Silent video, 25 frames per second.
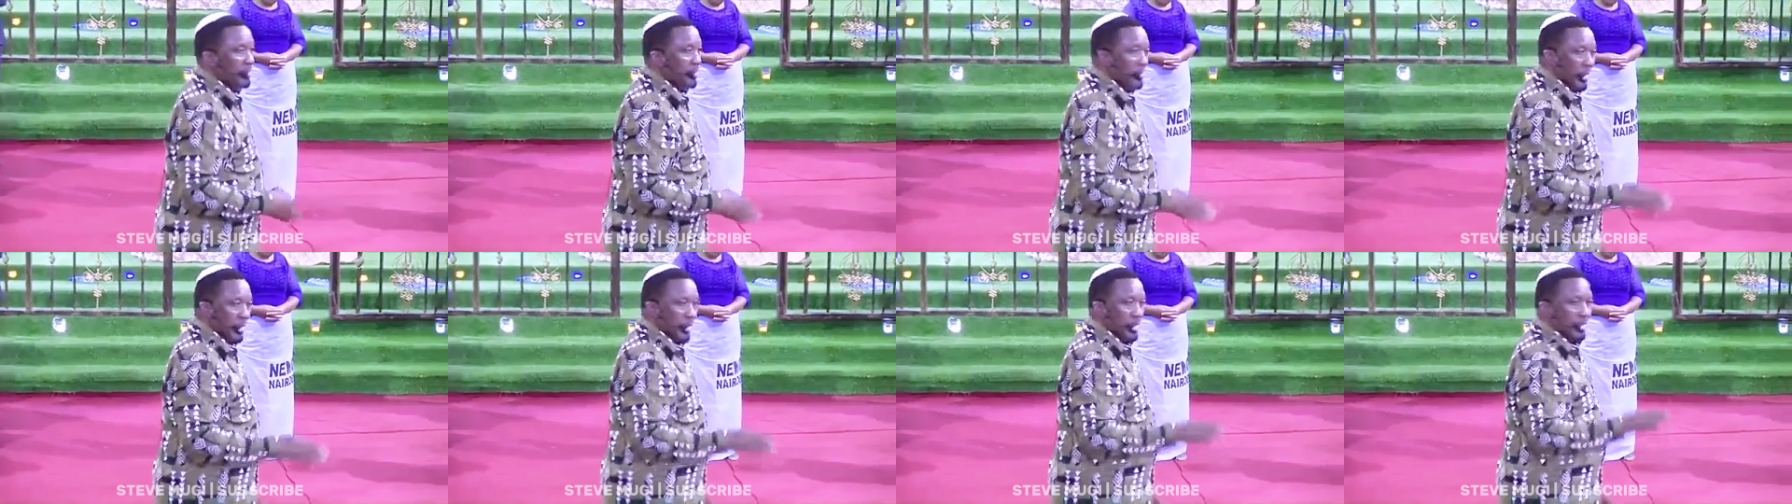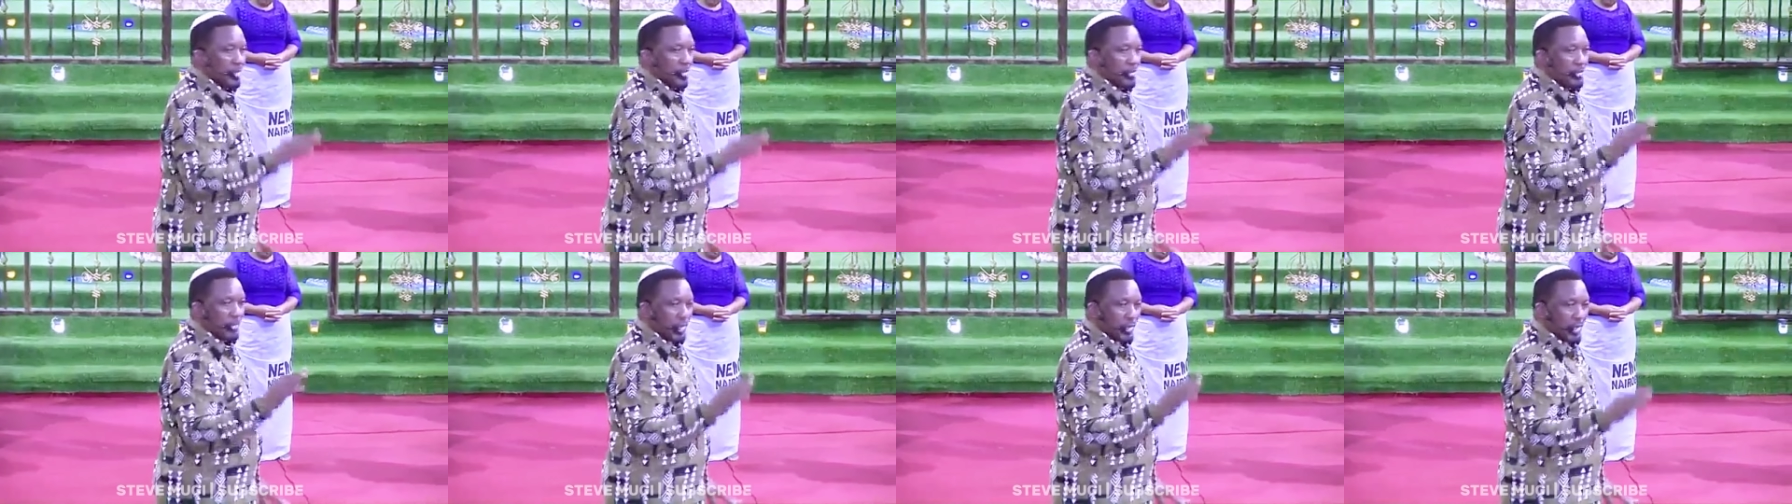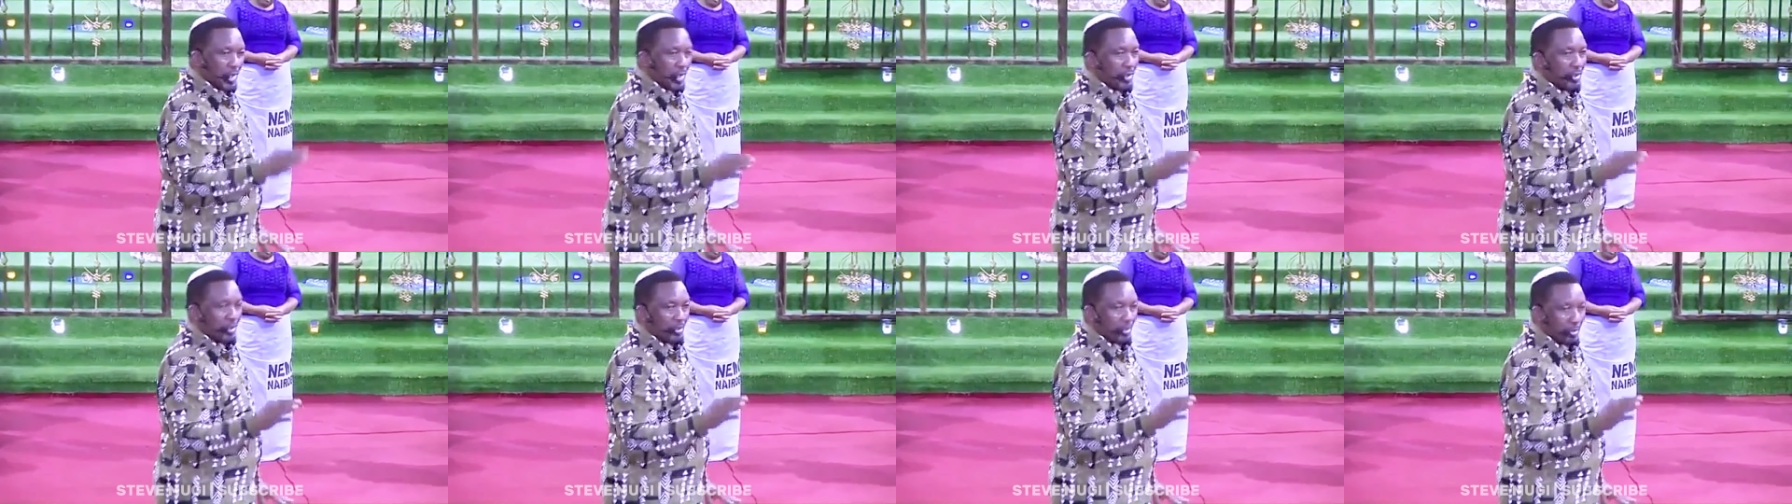Very
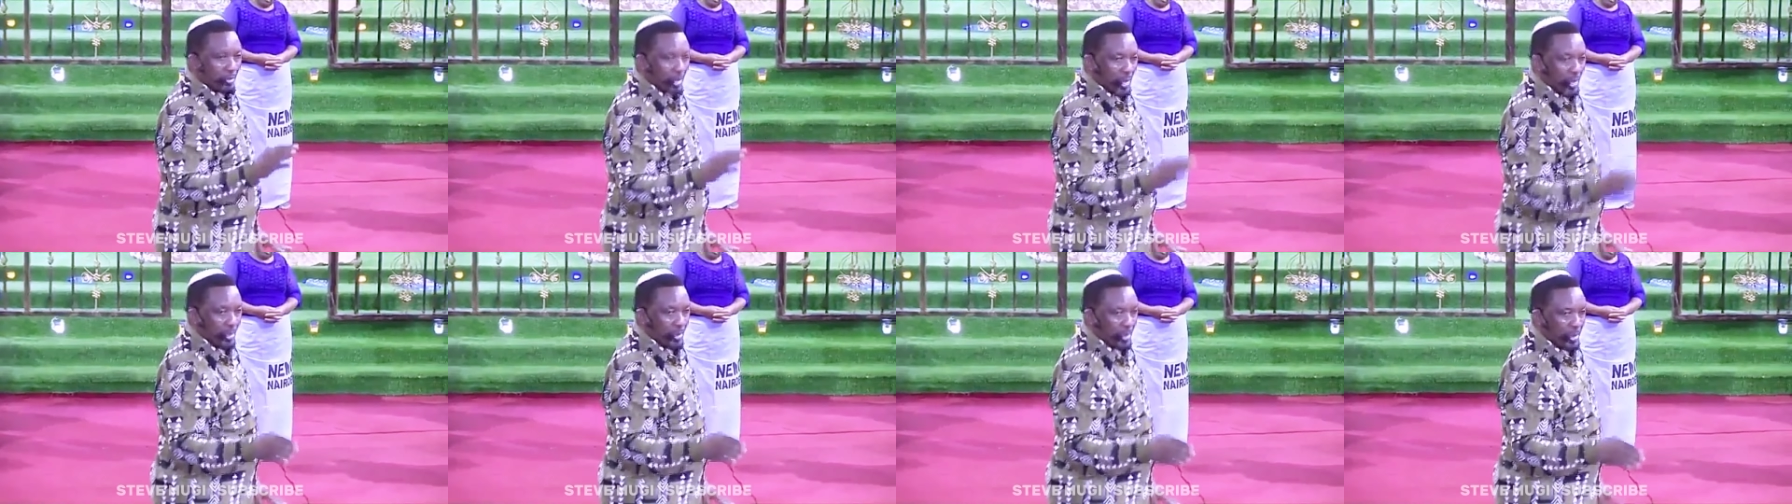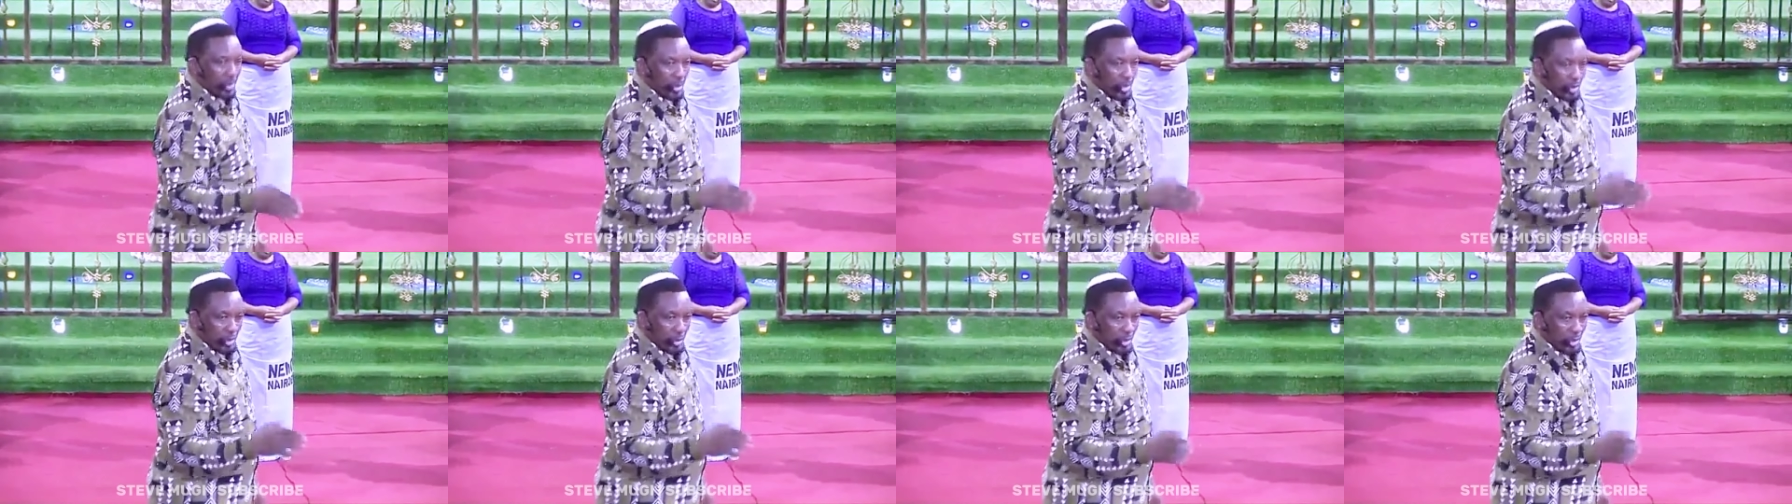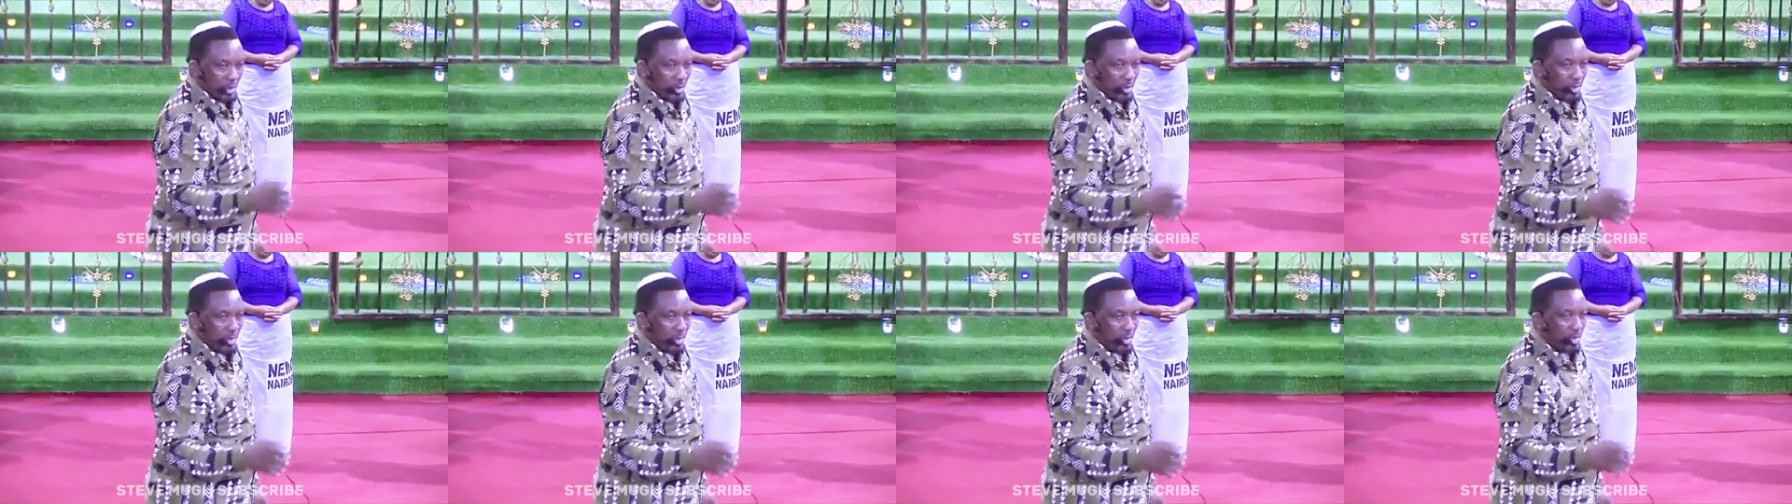friend of mine,
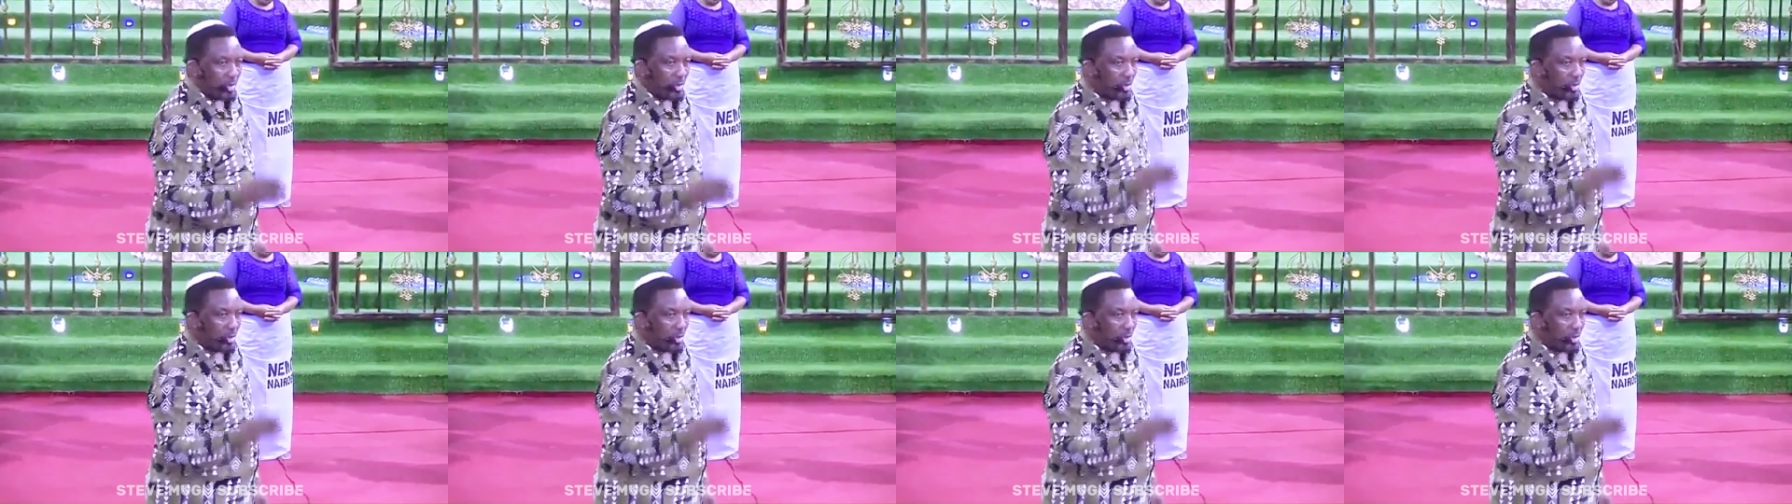Osolo.